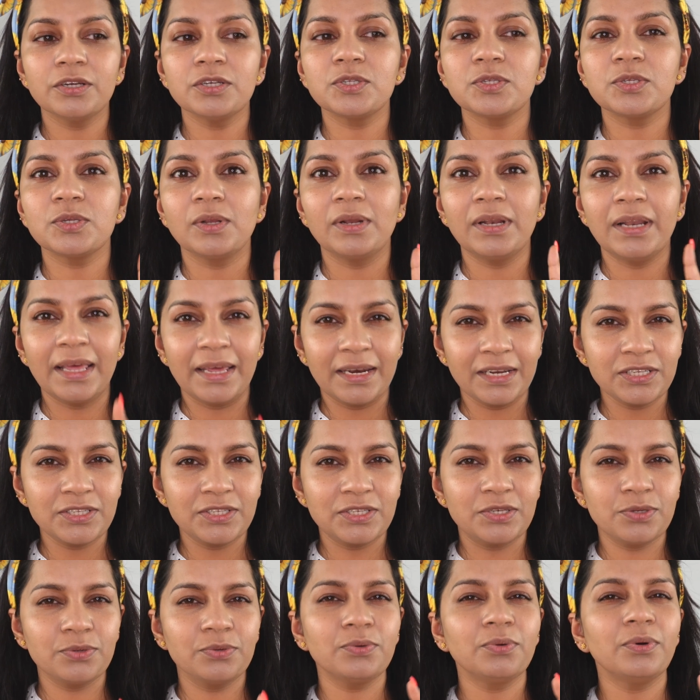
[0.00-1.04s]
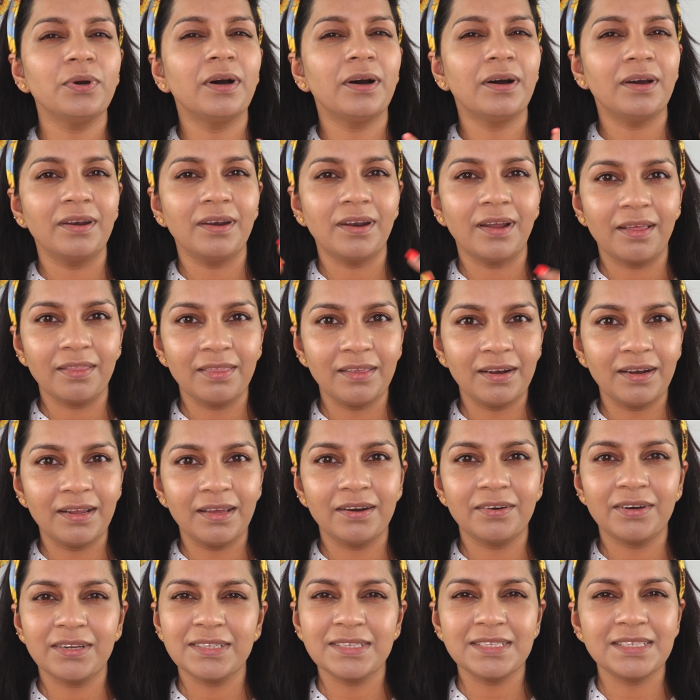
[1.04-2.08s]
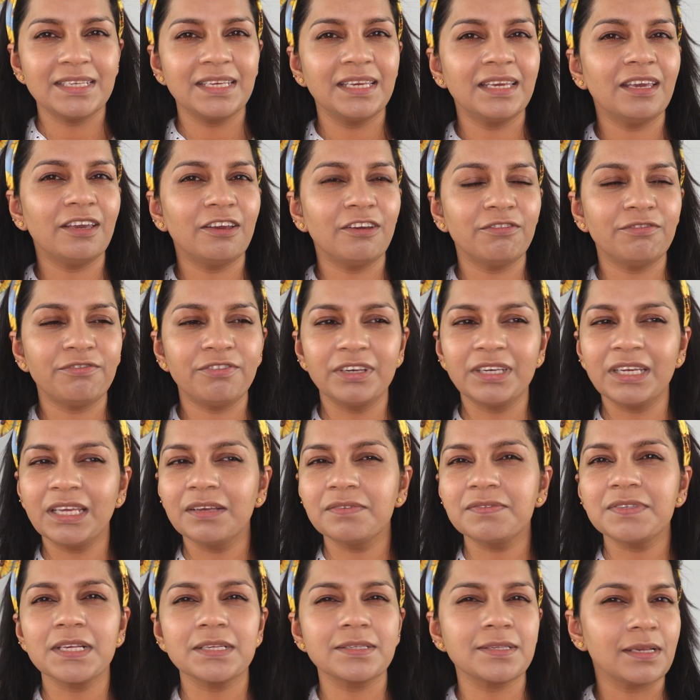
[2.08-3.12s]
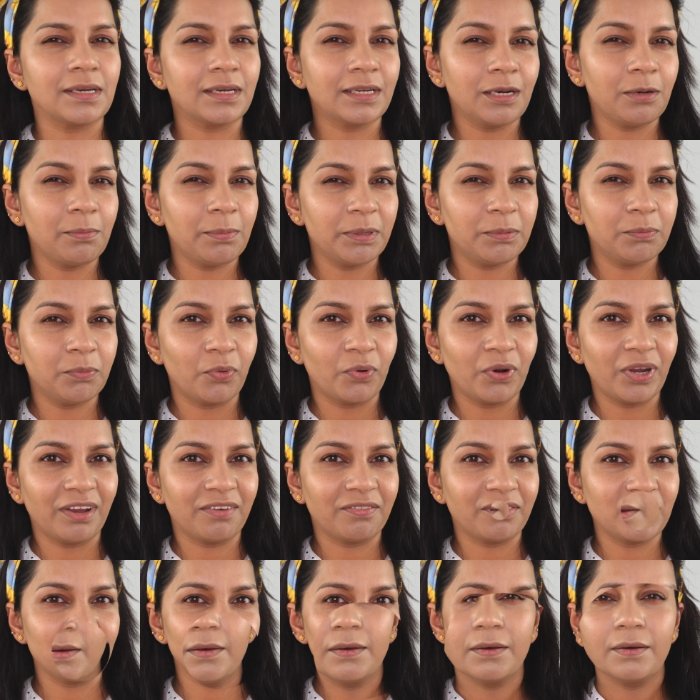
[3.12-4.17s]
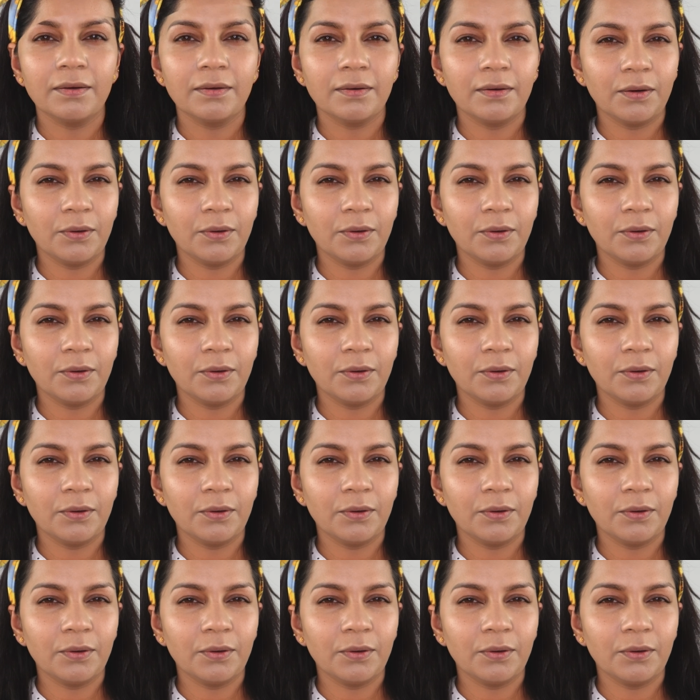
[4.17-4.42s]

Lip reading: so let us do another layer and see if it gives us a little bit more coverage.